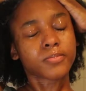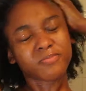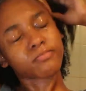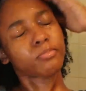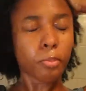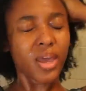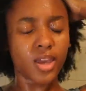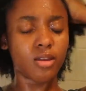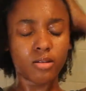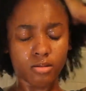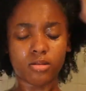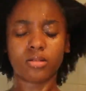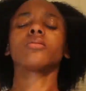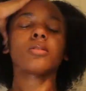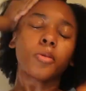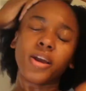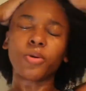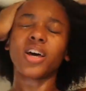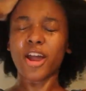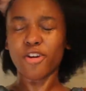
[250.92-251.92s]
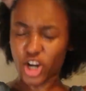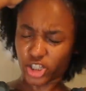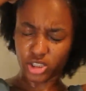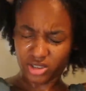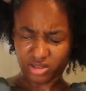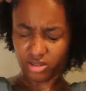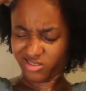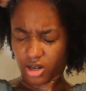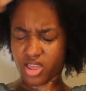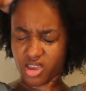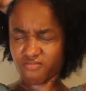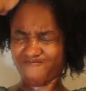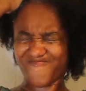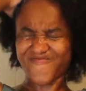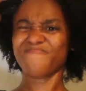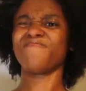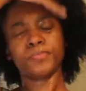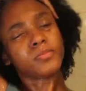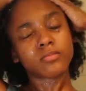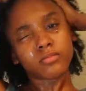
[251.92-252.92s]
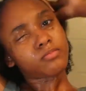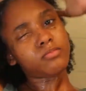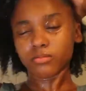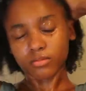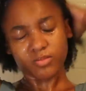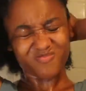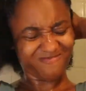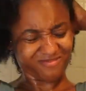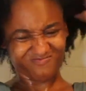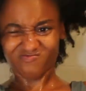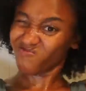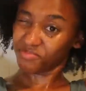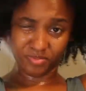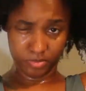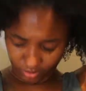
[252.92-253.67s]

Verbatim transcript: I will say one thing I don't I don't